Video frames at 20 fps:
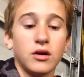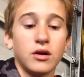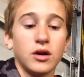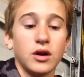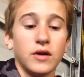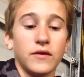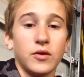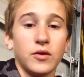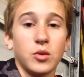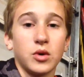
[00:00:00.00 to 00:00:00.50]

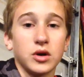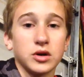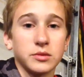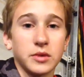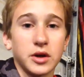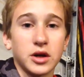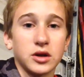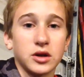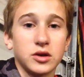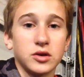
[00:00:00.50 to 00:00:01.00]
if it was
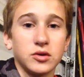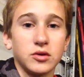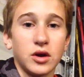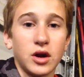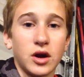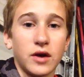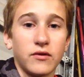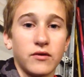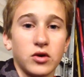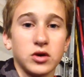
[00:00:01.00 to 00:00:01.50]
making
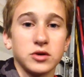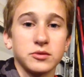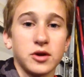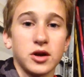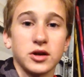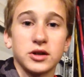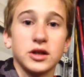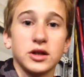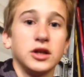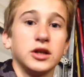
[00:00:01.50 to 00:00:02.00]
2.5 horsepower,
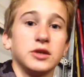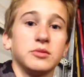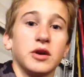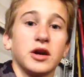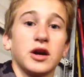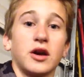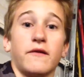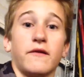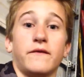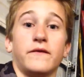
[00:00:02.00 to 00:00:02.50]
it's at least
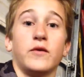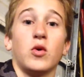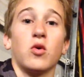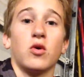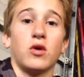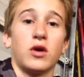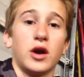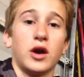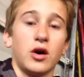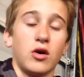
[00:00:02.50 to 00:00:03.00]
making
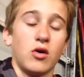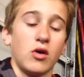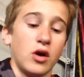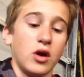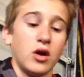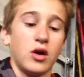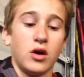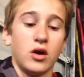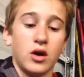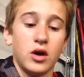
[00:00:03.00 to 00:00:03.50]
4 now.
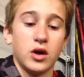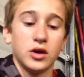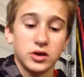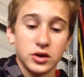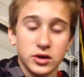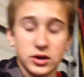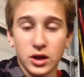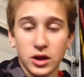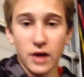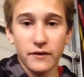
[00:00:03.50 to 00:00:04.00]
So
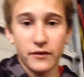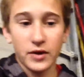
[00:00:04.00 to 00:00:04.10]
it's a lot